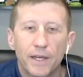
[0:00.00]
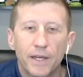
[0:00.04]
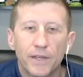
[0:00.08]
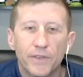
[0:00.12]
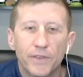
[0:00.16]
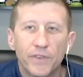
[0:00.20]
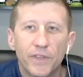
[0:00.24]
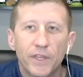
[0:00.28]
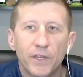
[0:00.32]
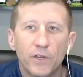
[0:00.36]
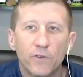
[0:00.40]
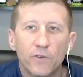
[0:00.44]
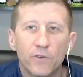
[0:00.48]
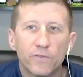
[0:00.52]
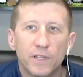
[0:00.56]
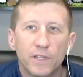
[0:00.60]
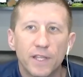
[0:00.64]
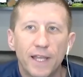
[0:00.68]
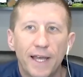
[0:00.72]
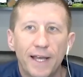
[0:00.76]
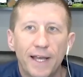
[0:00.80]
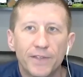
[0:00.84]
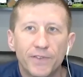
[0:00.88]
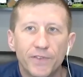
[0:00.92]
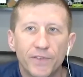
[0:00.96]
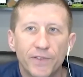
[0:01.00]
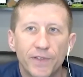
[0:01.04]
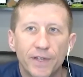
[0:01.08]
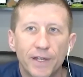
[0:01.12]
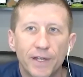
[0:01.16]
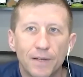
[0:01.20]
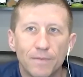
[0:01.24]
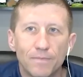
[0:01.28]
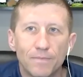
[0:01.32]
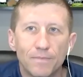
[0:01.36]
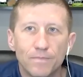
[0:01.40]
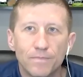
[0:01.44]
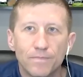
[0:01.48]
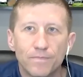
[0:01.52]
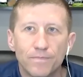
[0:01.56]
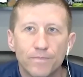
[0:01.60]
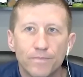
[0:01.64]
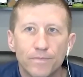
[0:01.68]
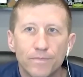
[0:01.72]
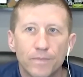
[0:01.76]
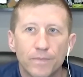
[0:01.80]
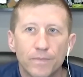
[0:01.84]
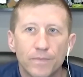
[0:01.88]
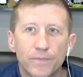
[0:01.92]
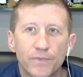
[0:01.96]
I think over the last
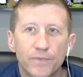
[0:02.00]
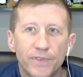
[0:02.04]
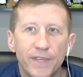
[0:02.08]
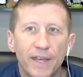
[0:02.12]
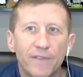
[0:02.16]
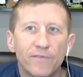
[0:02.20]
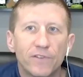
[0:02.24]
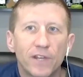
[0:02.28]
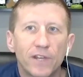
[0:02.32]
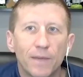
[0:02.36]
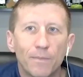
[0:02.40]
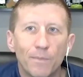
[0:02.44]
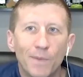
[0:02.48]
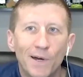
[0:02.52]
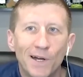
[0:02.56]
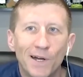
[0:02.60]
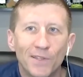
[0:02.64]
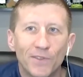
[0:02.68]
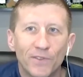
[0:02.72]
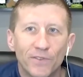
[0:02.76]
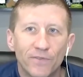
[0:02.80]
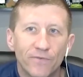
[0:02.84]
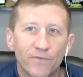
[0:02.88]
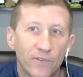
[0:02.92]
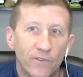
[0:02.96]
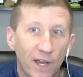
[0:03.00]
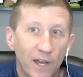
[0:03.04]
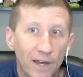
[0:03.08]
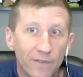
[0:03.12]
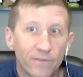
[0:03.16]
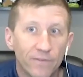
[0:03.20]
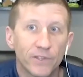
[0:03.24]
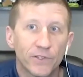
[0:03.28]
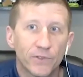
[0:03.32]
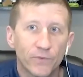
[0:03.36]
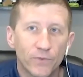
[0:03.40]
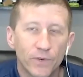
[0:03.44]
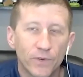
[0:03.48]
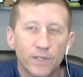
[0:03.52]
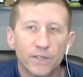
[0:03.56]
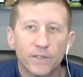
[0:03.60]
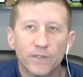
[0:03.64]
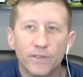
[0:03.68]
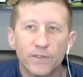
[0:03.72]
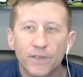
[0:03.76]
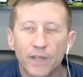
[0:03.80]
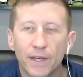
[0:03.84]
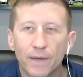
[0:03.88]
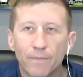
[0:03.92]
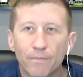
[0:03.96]
7-8 months, for obvious
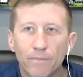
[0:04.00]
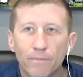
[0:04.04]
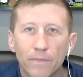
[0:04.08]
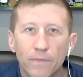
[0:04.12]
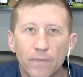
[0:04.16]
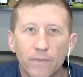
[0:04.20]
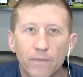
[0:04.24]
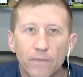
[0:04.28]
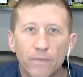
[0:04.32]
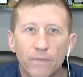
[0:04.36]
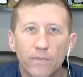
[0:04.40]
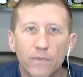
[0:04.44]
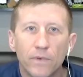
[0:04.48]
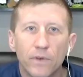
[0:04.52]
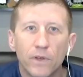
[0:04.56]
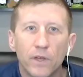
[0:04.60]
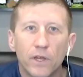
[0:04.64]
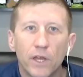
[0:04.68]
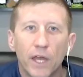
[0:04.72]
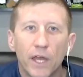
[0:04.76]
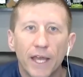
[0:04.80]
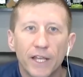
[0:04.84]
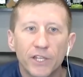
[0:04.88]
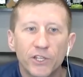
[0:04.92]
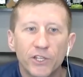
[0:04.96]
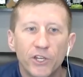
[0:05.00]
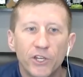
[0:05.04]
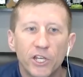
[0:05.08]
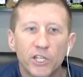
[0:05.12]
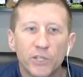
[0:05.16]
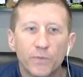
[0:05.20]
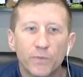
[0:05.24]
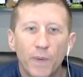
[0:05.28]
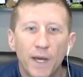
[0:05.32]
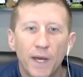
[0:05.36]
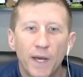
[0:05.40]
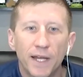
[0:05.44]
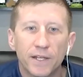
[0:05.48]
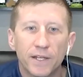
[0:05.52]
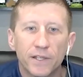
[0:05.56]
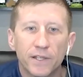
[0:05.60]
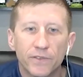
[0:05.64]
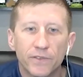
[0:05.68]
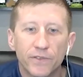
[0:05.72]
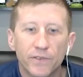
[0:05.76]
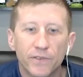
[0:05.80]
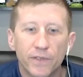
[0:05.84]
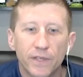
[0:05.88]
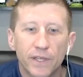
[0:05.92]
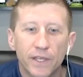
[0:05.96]
reasons, XGS-PON
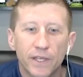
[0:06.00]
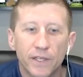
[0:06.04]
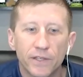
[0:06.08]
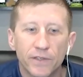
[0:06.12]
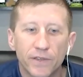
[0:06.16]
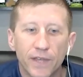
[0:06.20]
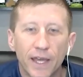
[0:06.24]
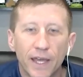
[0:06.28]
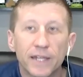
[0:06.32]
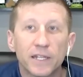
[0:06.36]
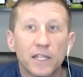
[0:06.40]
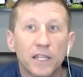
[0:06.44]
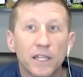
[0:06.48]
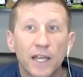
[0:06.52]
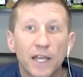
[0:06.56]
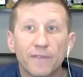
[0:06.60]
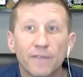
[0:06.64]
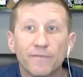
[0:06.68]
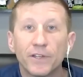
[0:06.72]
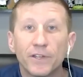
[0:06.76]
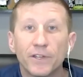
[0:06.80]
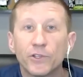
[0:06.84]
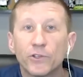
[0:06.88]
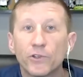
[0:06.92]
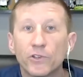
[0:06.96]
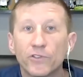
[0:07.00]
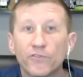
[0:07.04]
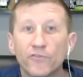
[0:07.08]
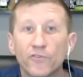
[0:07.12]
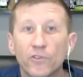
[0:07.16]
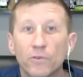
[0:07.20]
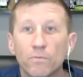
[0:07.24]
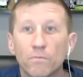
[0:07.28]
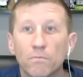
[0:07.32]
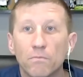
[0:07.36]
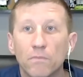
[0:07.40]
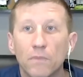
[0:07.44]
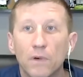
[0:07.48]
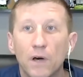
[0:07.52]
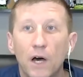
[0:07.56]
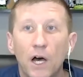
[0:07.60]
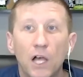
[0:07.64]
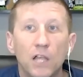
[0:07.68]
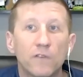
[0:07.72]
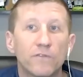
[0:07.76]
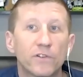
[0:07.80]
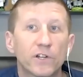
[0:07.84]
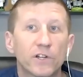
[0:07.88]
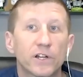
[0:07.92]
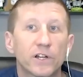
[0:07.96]
is gotten a lot of interest from
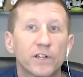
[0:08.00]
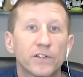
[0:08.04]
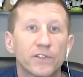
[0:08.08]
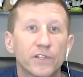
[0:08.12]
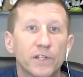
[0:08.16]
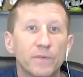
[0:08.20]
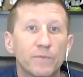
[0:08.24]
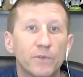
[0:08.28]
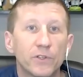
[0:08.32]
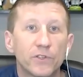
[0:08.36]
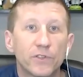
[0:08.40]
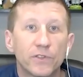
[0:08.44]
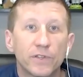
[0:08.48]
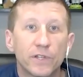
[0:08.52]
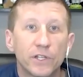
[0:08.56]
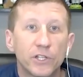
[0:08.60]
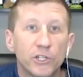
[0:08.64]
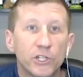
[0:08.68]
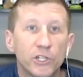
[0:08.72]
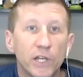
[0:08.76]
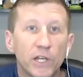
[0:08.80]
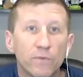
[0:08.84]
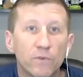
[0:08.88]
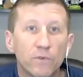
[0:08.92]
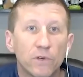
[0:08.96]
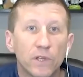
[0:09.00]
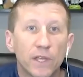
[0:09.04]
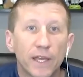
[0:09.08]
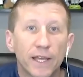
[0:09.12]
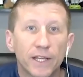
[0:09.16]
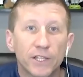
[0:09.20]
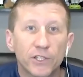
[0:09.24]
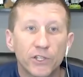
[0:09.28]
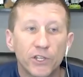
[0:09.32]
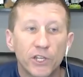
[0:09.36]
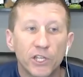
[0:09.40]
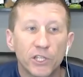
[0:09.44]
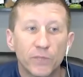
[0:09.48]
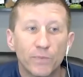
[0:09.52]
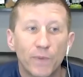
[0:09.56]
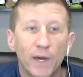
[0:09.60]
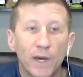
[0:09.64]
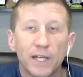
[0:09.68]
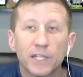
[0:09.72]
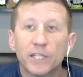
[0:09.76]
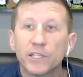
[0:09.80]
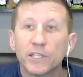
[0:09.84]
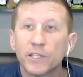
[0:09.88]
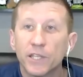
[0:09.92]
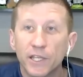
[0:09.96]
all of our customers in general.
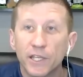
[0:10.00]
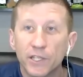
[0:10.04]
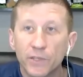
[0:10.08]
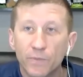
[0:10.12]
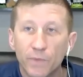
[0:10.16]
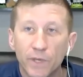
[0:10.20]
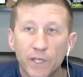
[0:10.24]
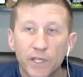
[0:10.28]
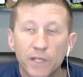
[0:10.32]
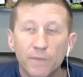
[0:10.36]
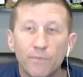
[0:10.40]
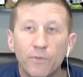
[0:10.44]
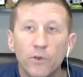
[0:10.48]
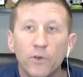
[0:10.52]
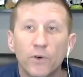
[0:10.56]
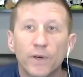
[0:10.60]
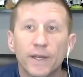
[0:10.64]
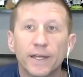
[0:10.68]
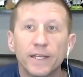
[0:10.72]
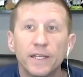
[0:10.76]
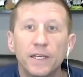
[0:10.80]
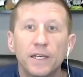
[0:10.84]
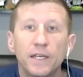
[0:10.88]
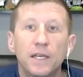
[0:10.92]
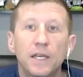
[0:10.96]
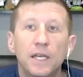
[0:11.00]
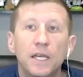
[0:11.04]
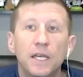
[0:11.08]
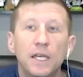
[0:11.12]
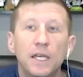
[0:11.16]
XGS-PON is being deployed